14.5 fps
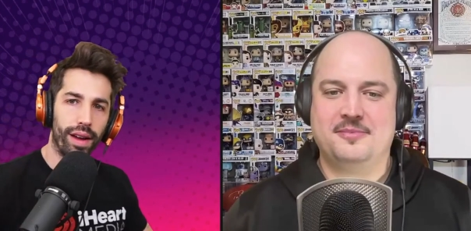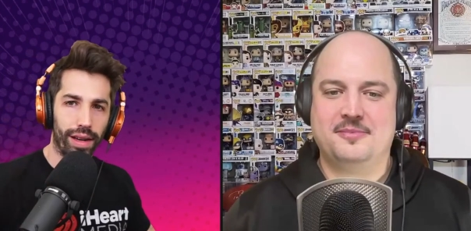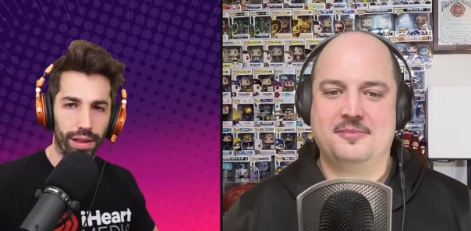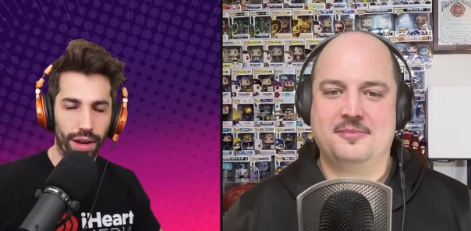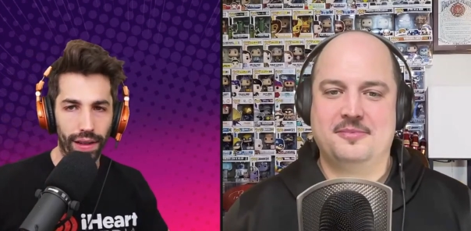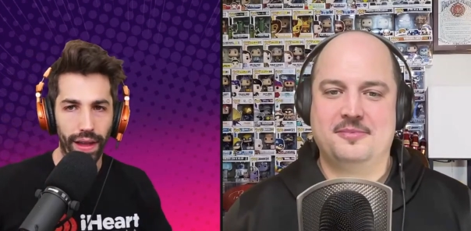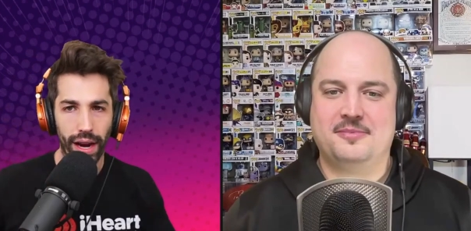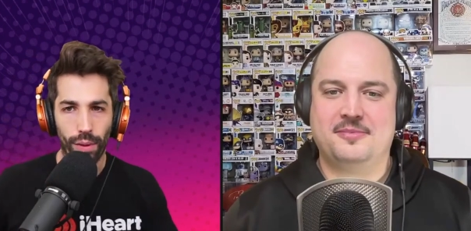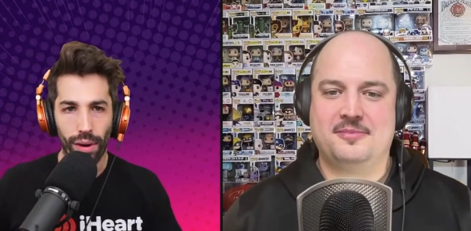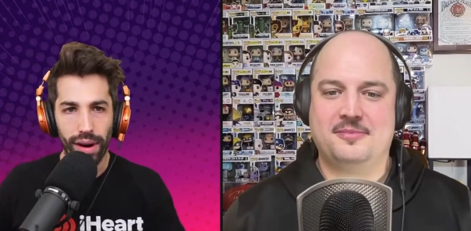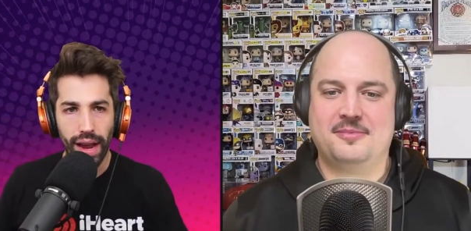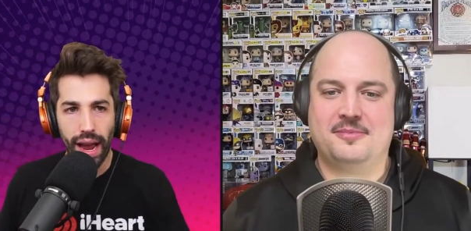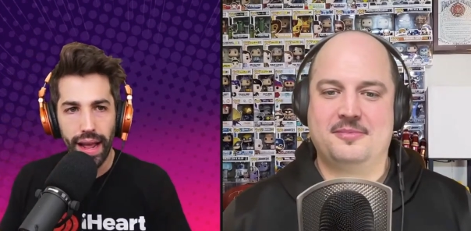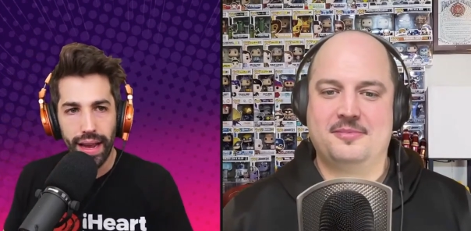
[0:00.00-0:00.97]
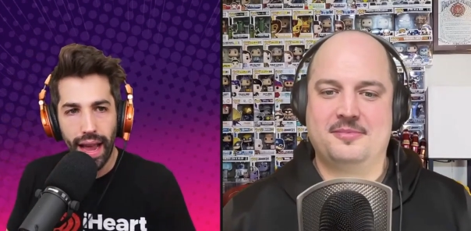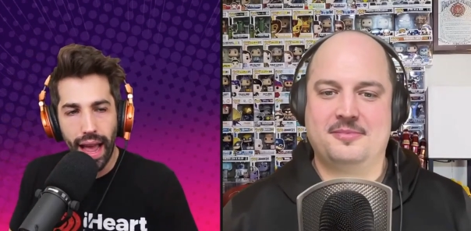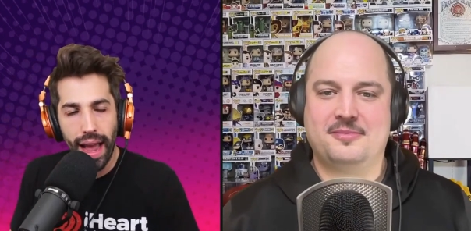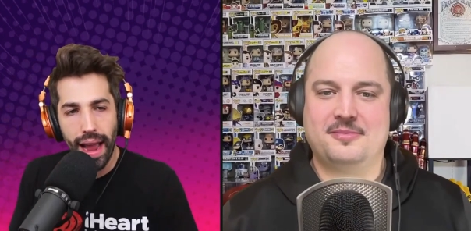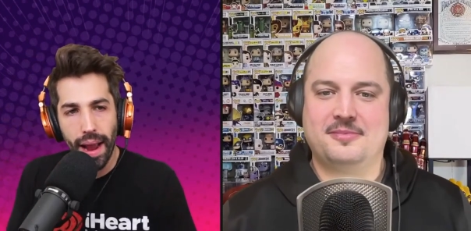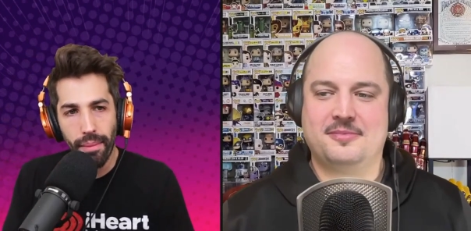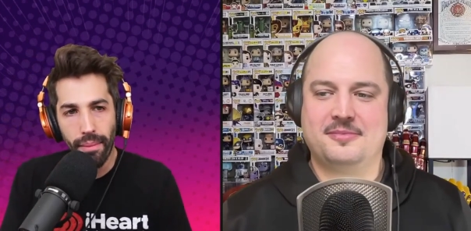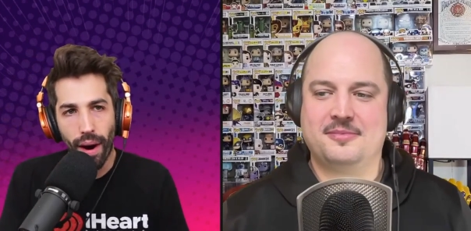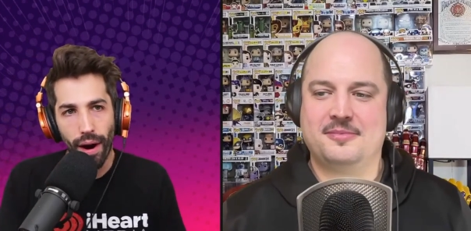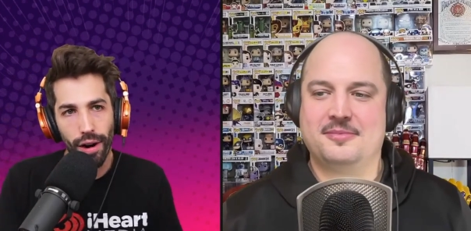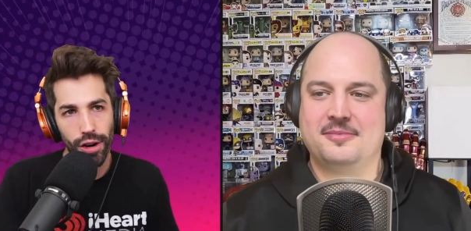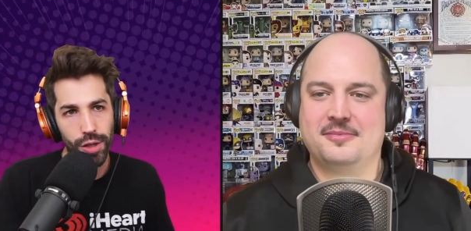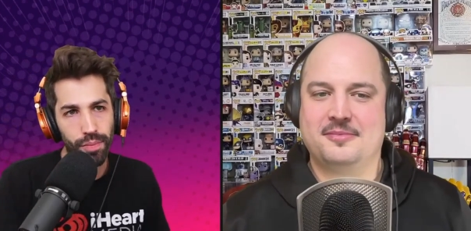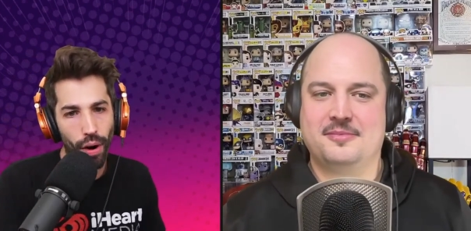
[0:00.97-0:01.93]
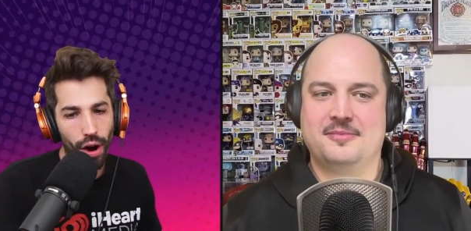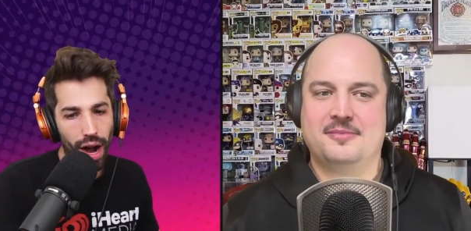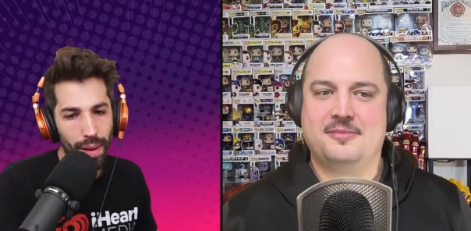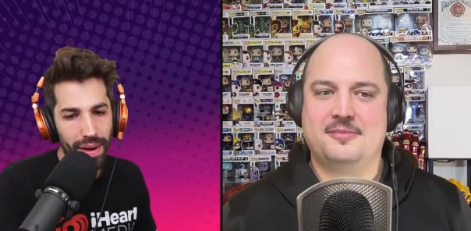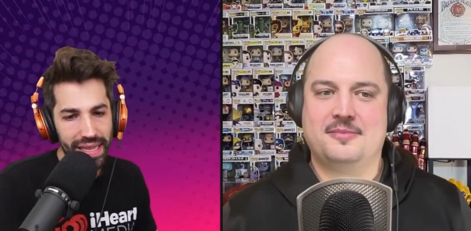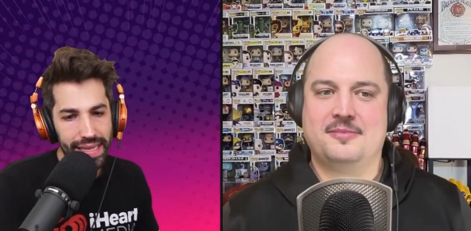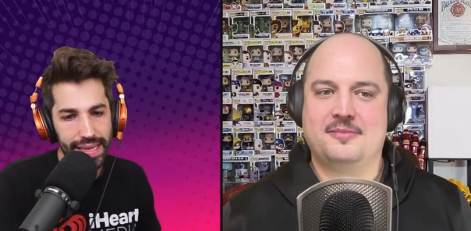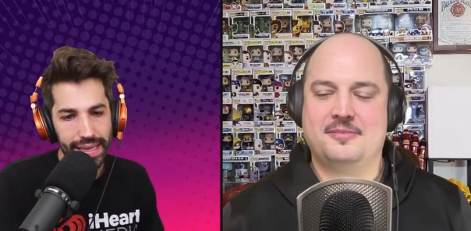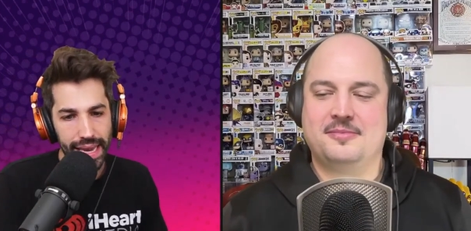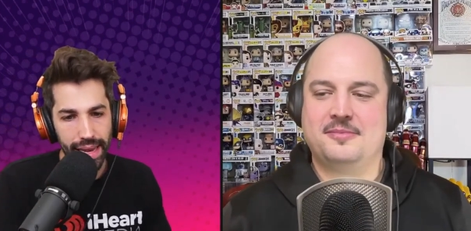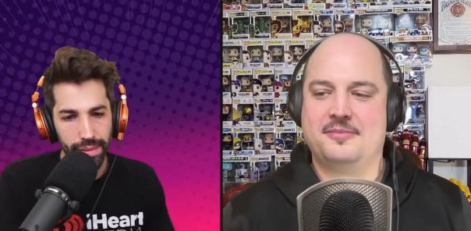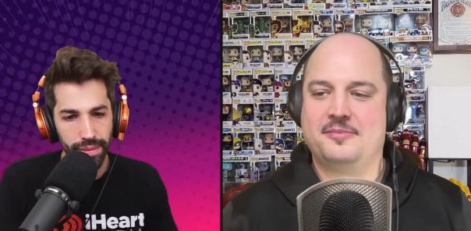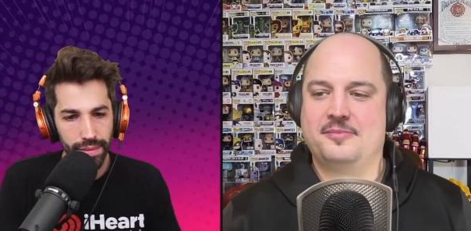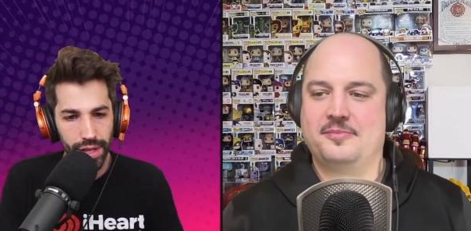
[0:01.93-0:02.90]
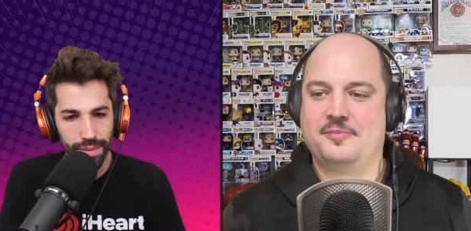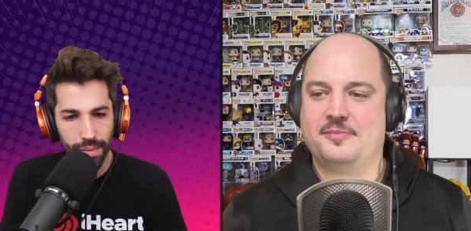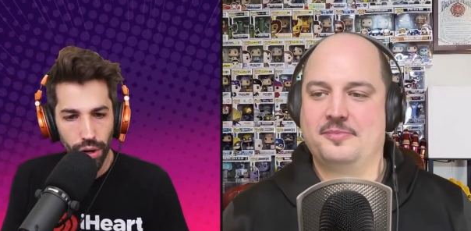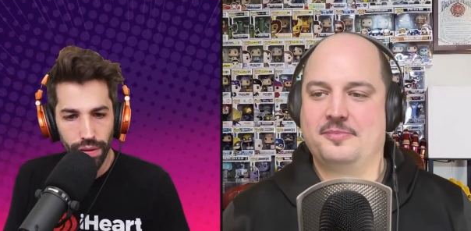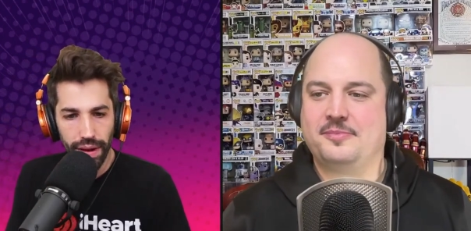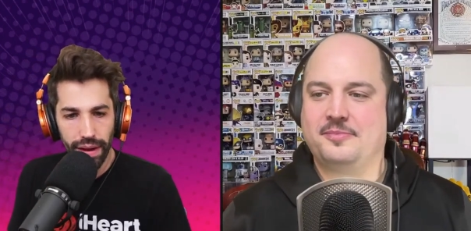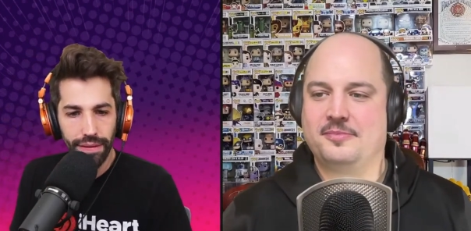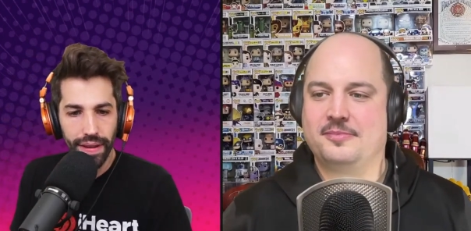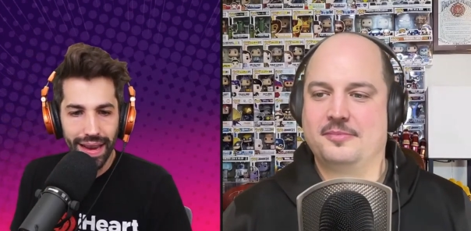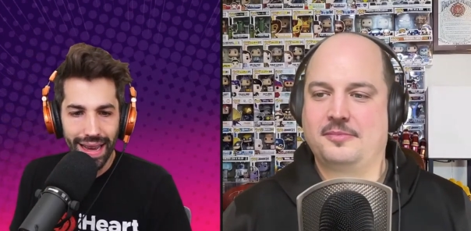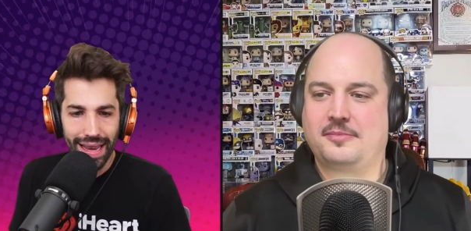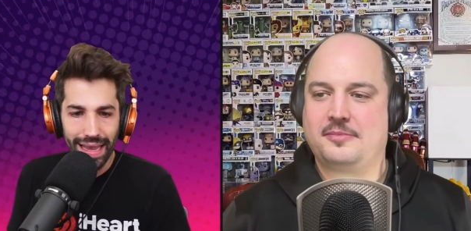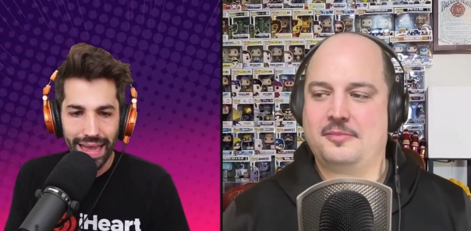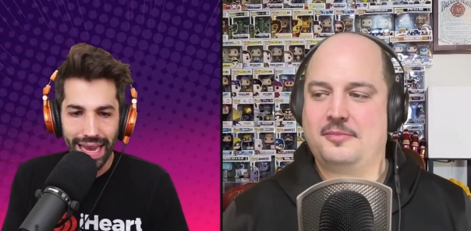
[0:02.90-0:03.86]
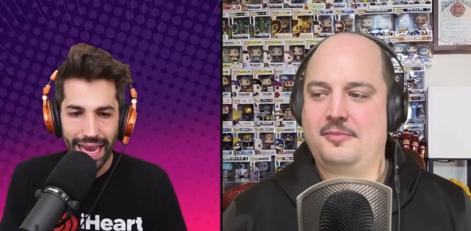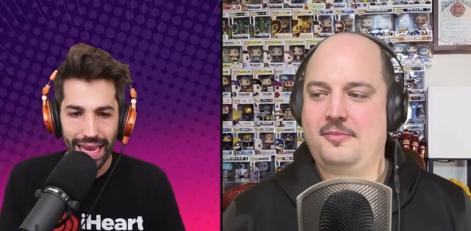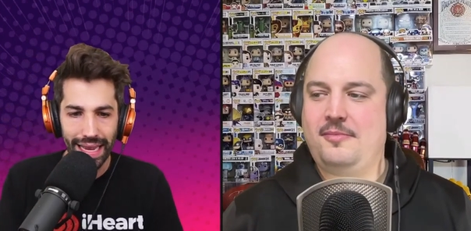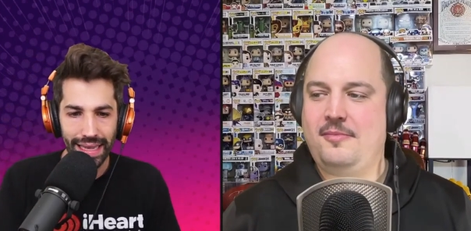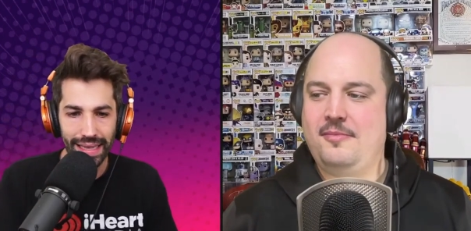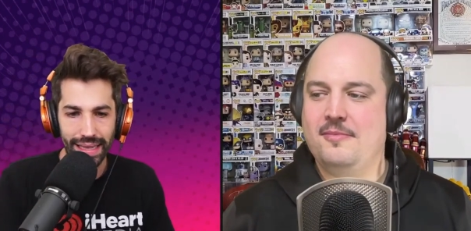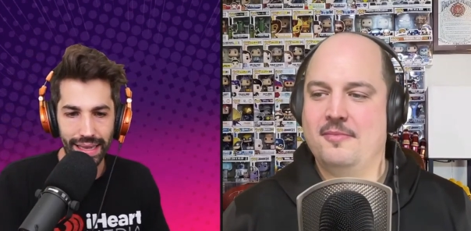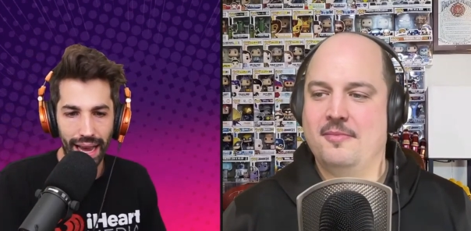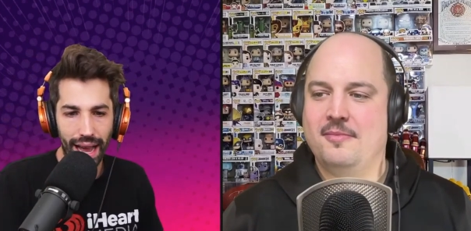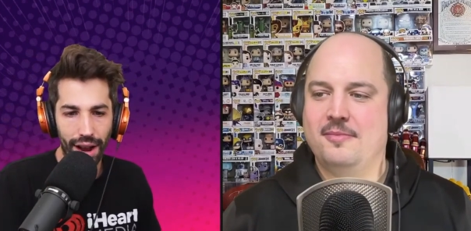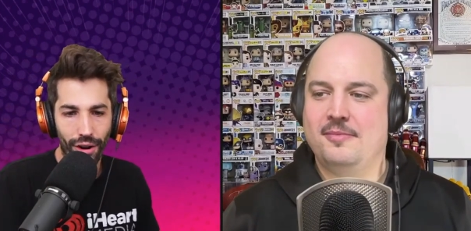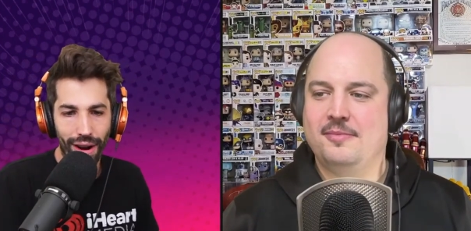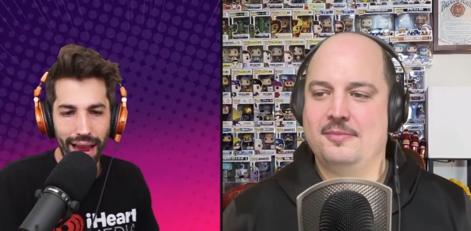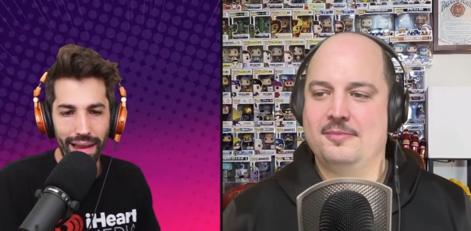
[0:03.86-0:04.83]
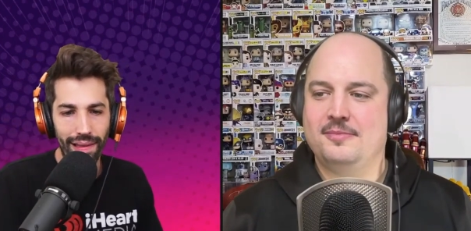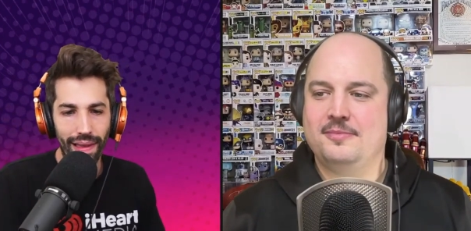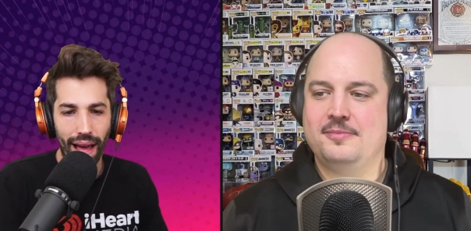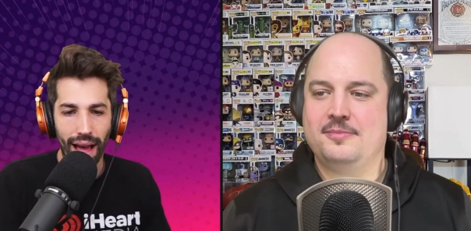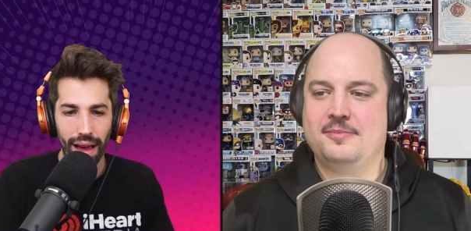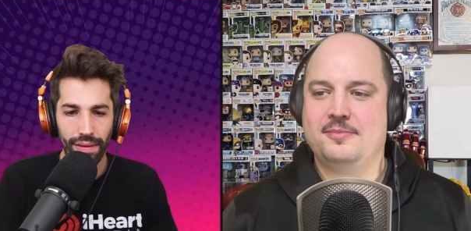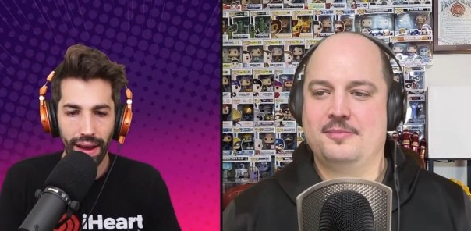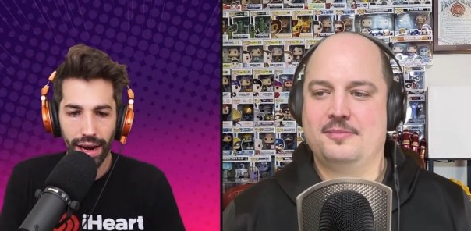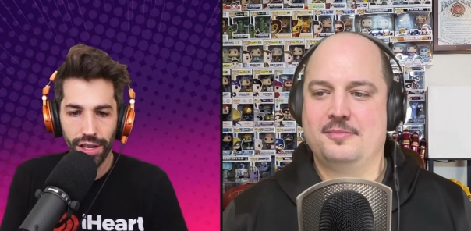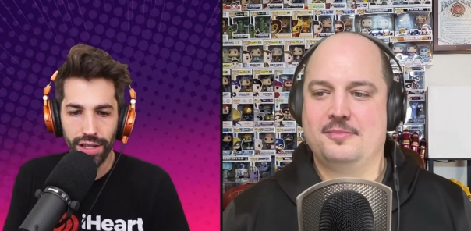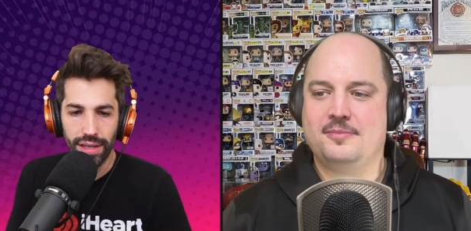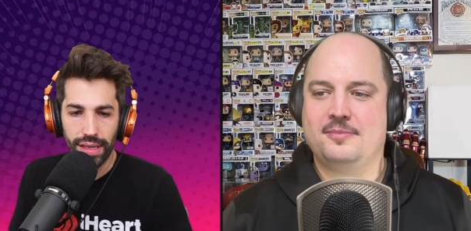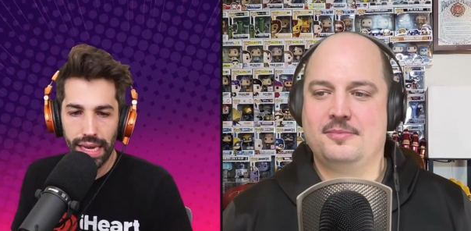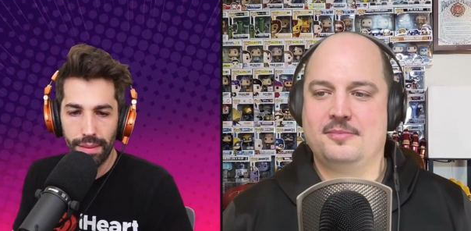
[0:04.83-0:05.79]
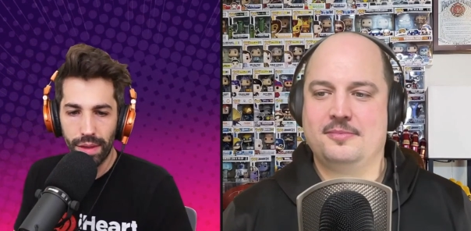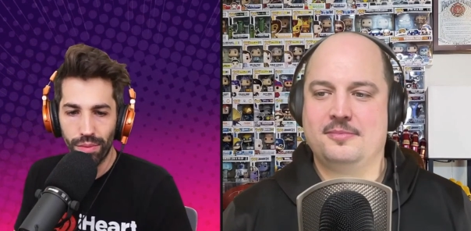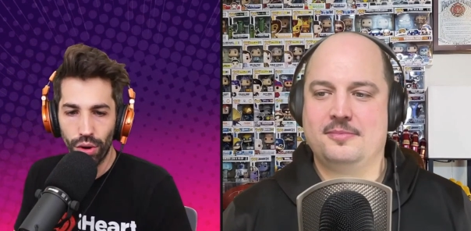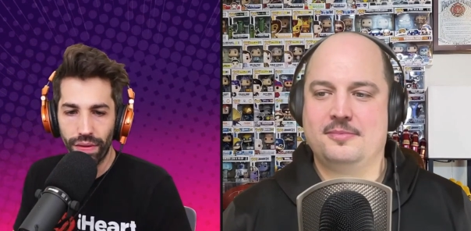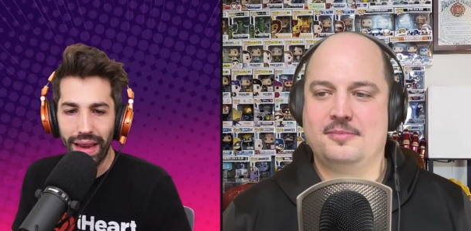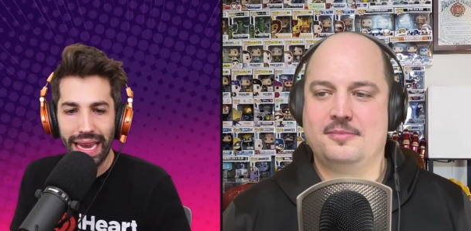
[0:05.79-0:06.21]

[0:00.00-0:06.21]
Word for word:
Speaker 1: Looking like we're getting a Marge Bob Sims movie via The Insider. A live action Sims movie